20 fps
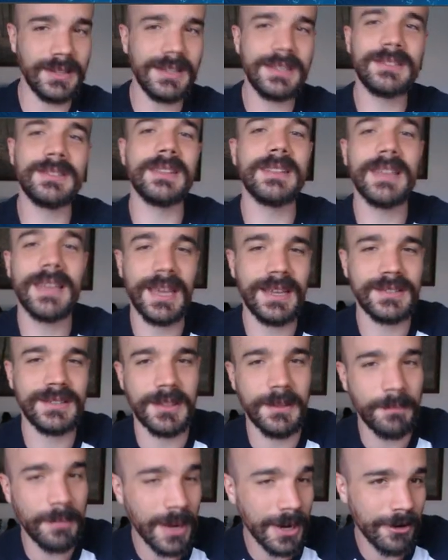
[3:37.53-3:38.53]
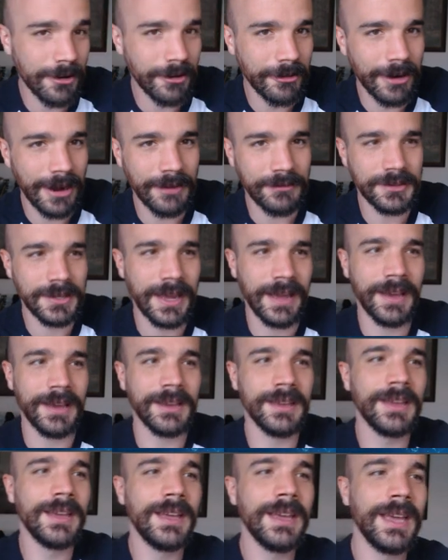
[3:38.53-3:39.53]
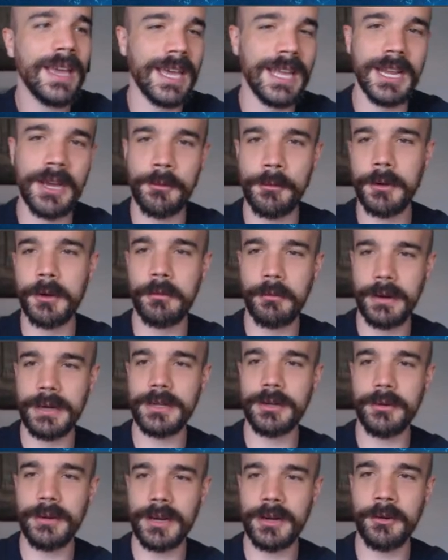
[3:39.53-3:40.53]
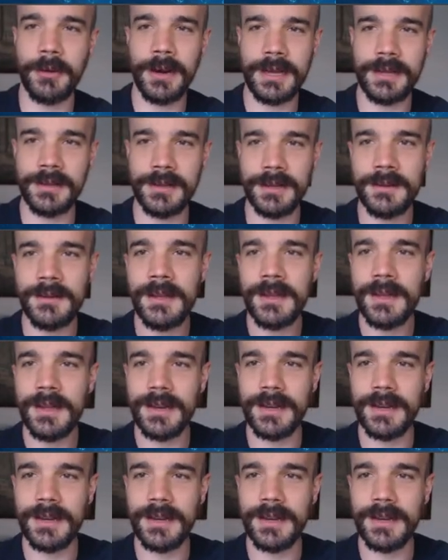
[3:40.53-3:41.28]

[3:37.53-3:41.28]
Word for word: at least in the case of the paragraph tag, and it will render it correctly.